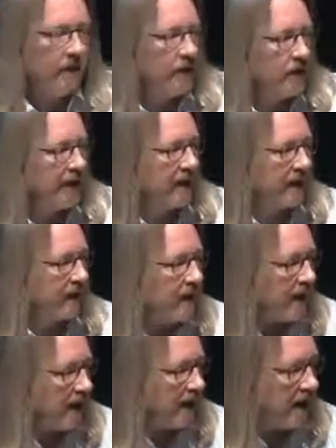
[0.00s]
you can
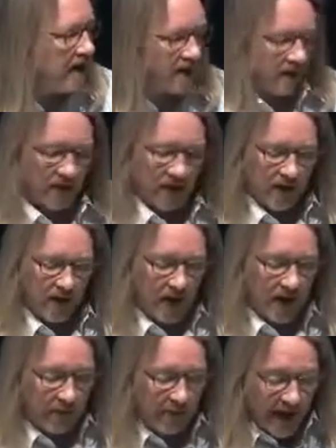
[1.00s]
see,
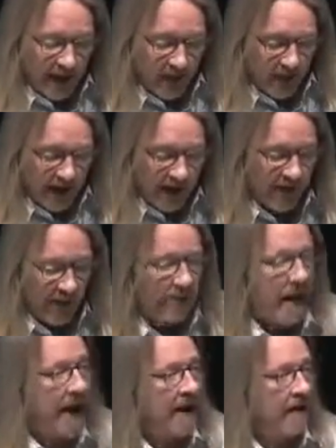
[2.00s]
by looking at the
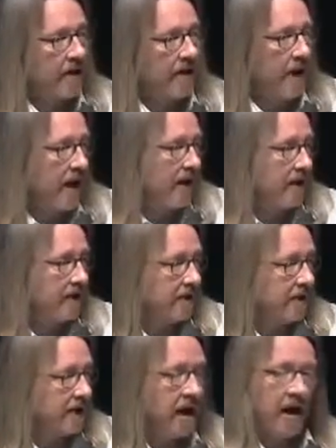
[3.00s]
pattern
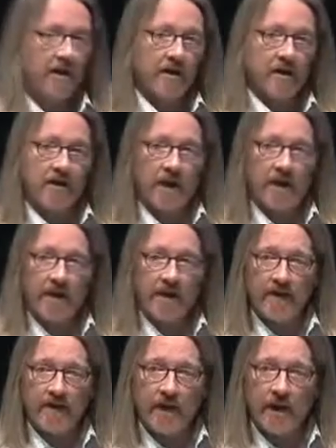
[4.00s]
of colors on
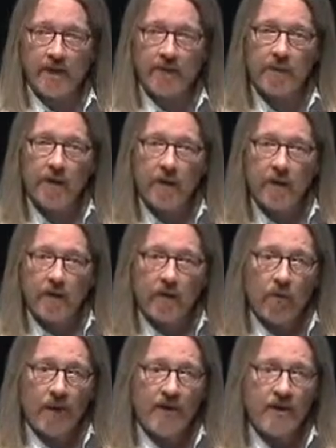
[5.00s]
this chip,
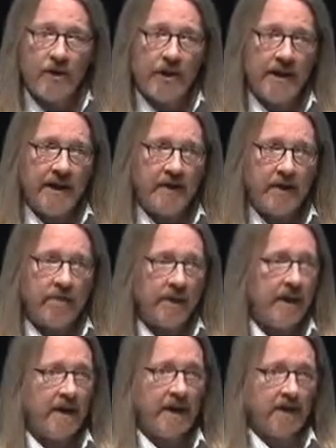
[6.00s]
which genes are
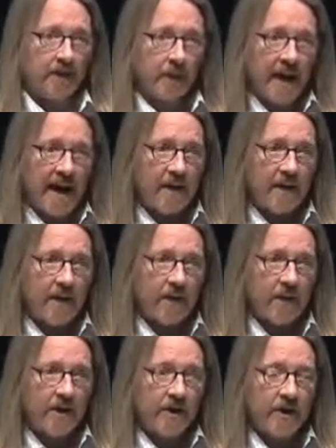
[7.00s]
being expressed
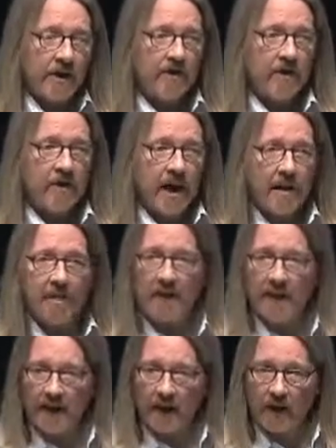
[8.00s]
and which genes are not
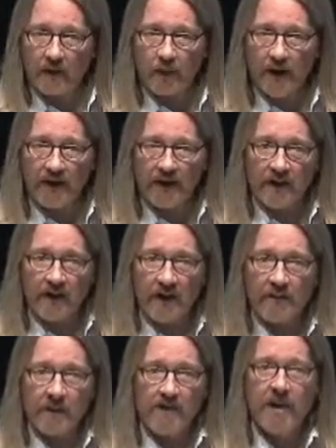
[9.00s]
being expressed in
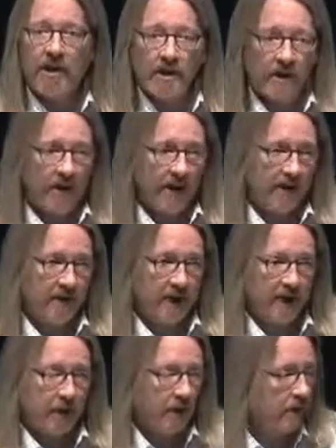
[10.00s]
that particular
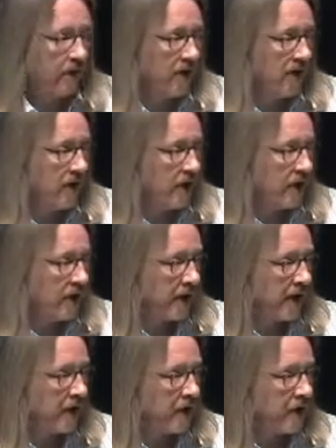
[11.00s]
individual. So it
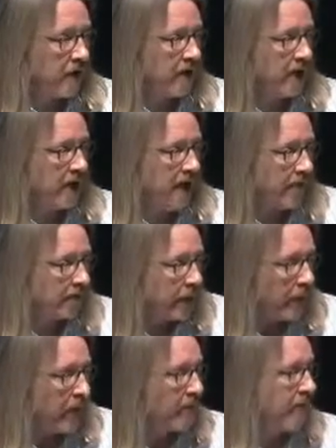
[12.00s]
lets you do a
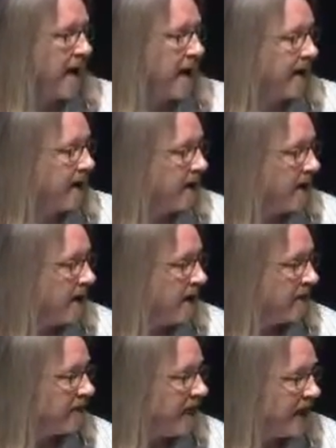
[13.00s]
profile
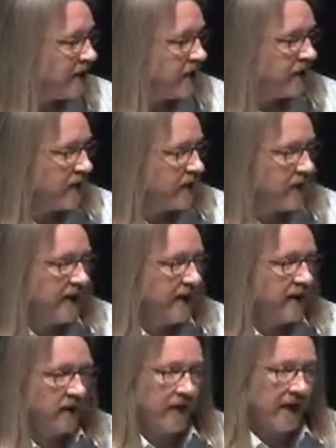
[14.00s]
of not just the
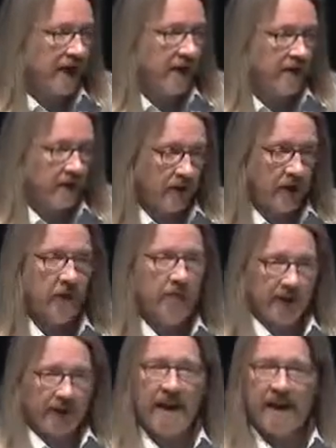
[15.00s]
genes that you
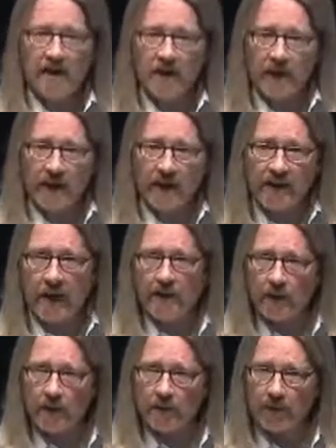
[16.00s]
possess, for
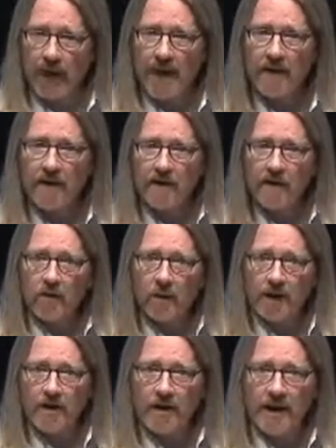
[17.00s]
example, but
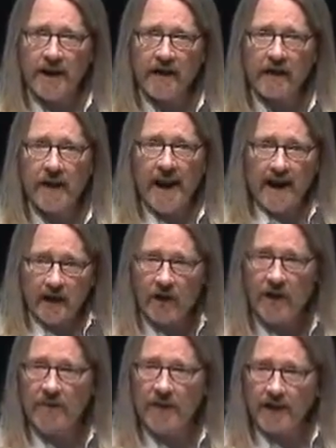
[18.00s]
what genes are
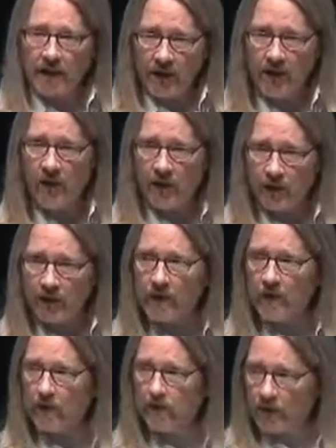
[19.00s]
actually being
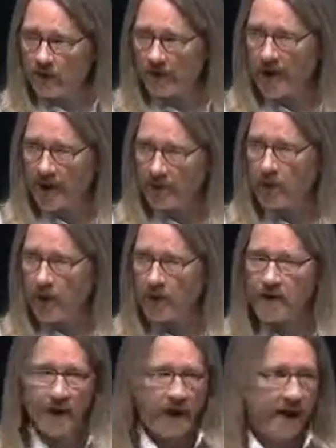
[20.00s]
used to make
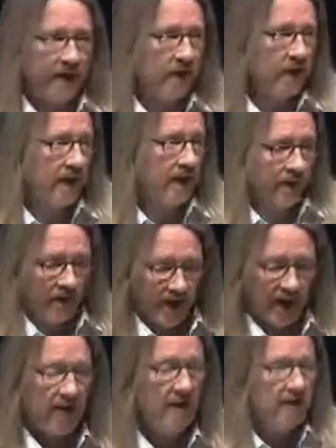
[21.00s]
proteins in
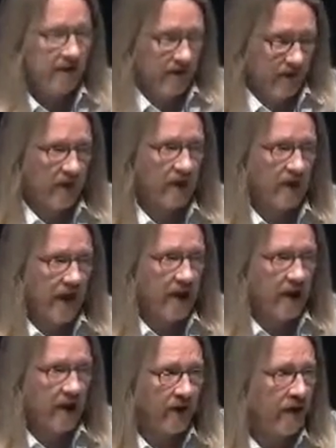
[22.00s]
the
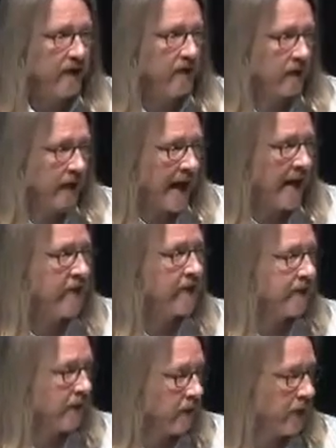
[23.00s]
cells that surround
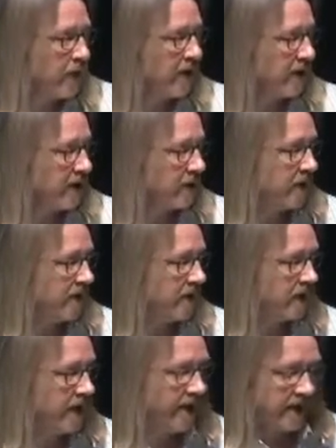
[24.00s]
the fluid where this was
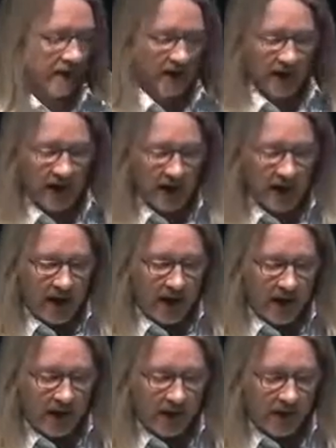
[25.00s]
collected.
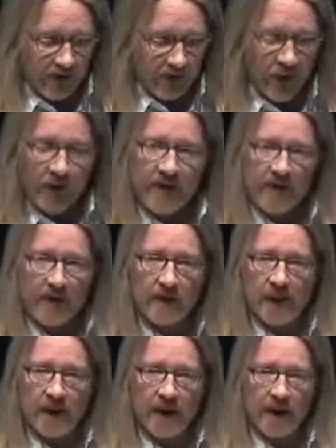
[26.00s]
And so this has
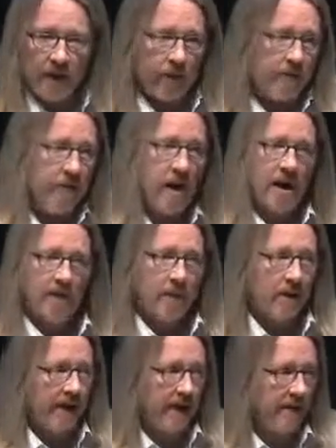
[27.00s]
been a
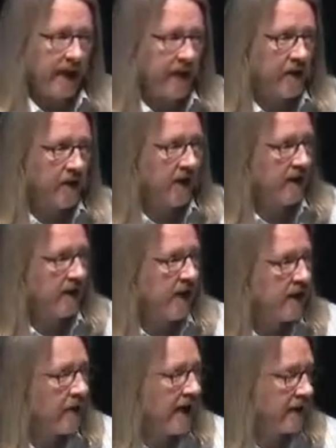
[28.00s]
remarkable innovation. It's
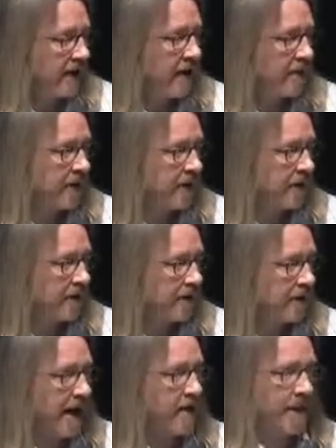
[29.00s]
another example of
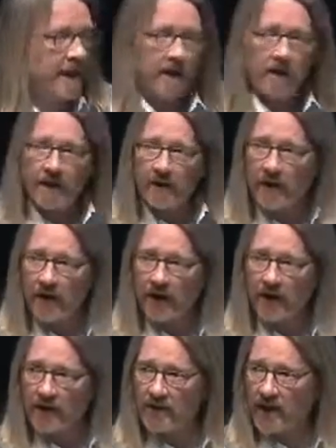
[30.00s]
biomedical
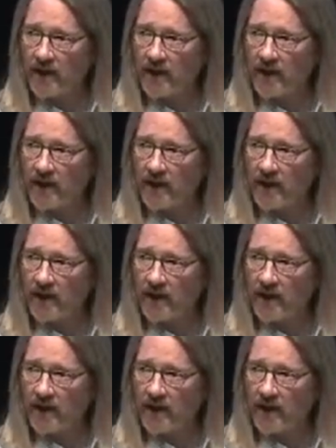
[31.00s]
engineering